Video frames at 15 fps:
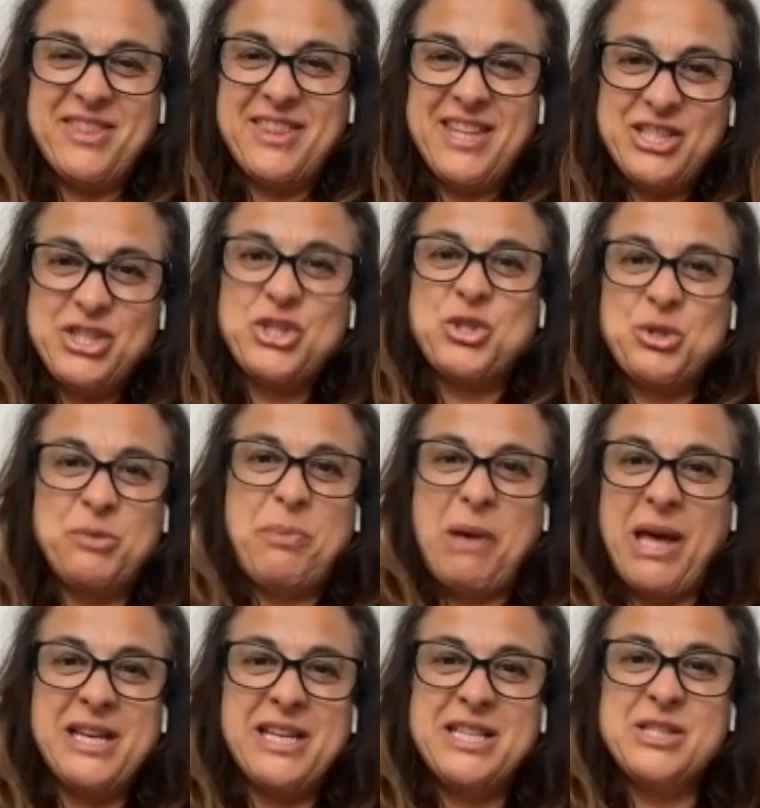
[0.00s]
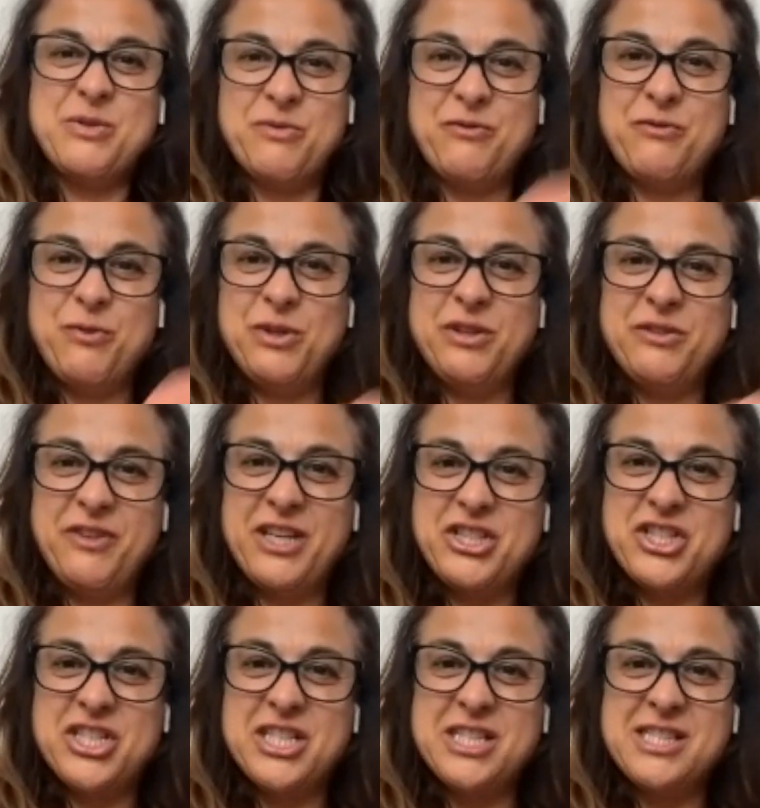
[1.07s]
there's two patties full of
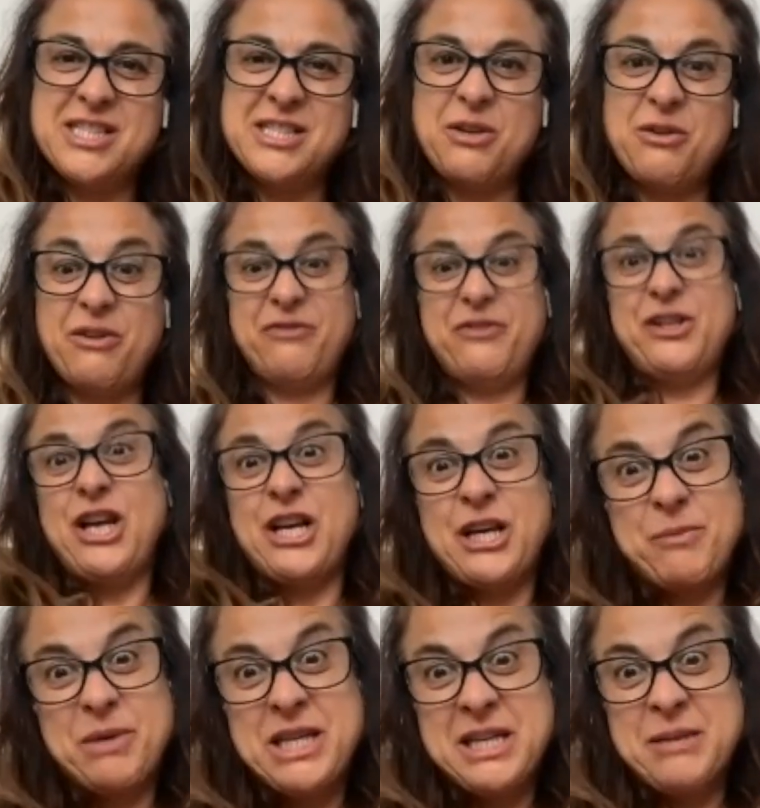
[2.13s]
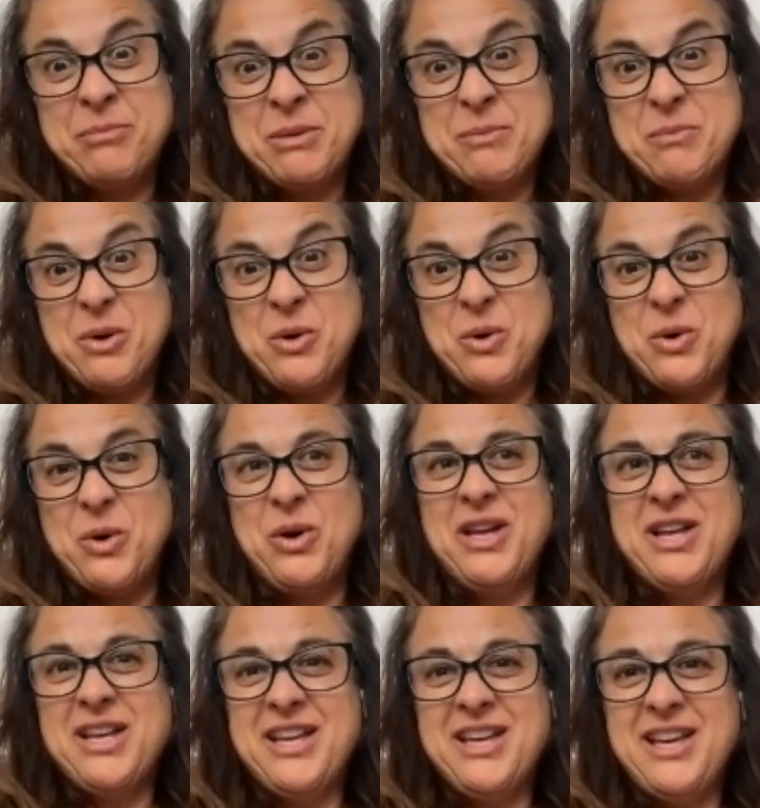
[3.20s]
veggies, so I feel like I'm eating a bit more,
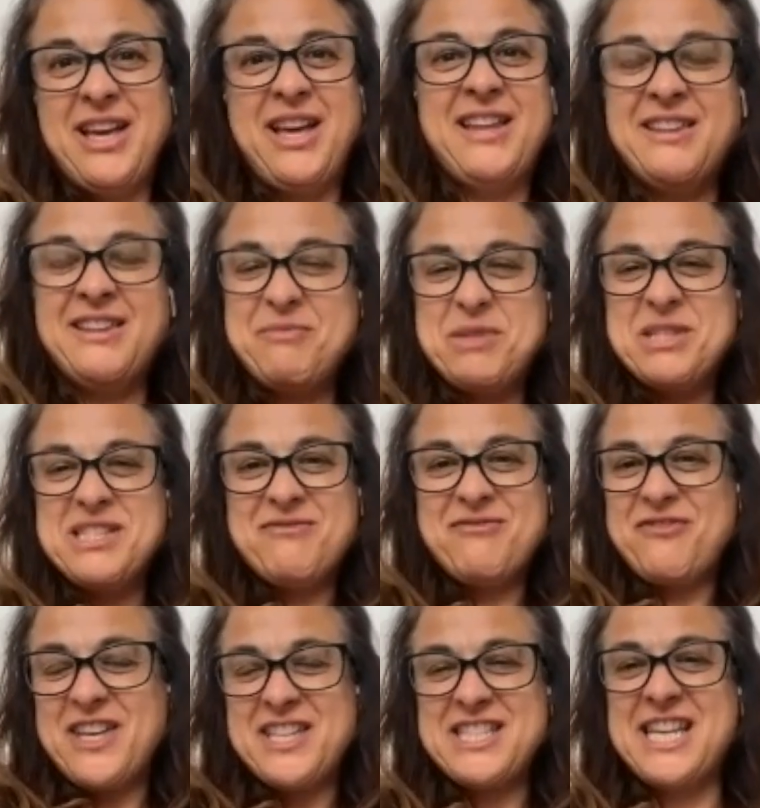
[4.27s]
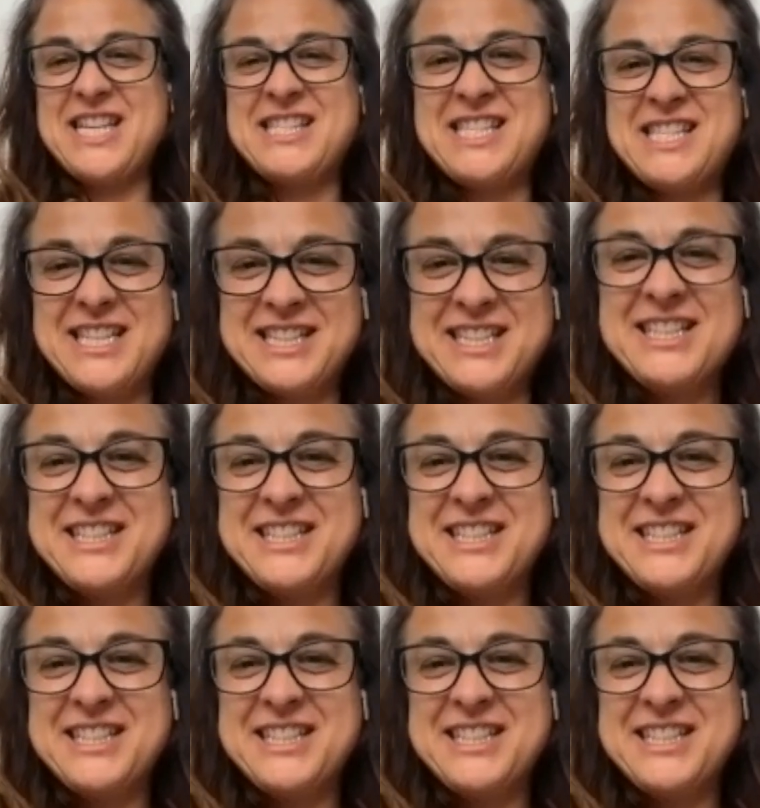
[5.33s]
and they've been fantastic.